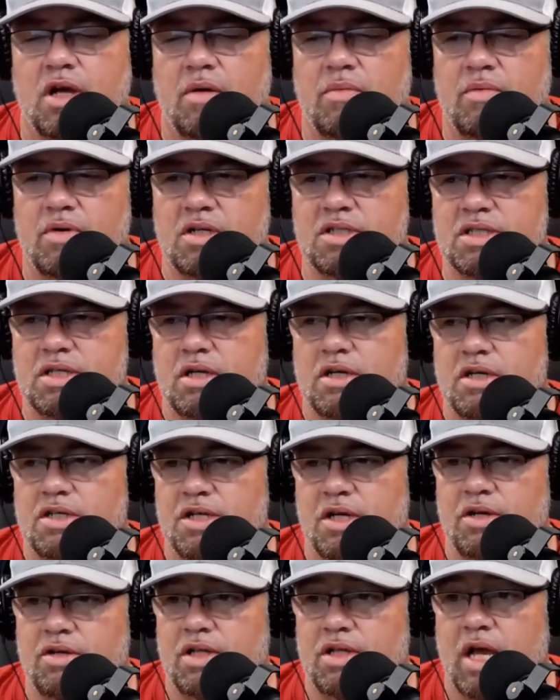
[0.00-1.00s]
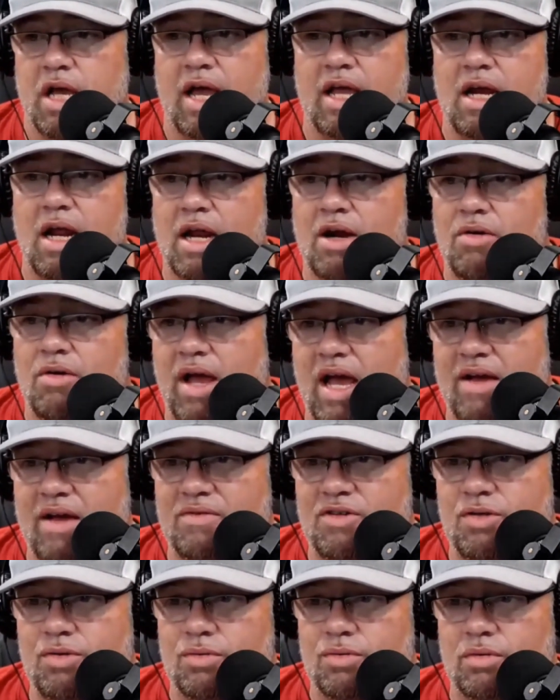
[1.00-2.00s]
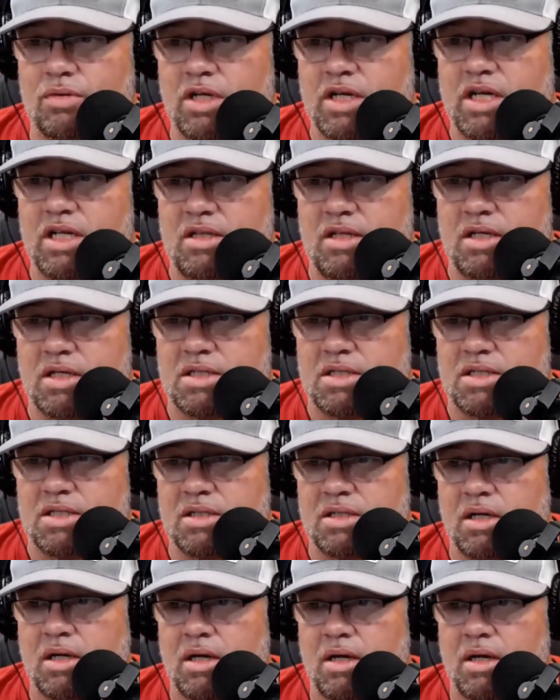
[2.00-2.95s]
I'm just going to tell you that. And I don't have to. Look at this.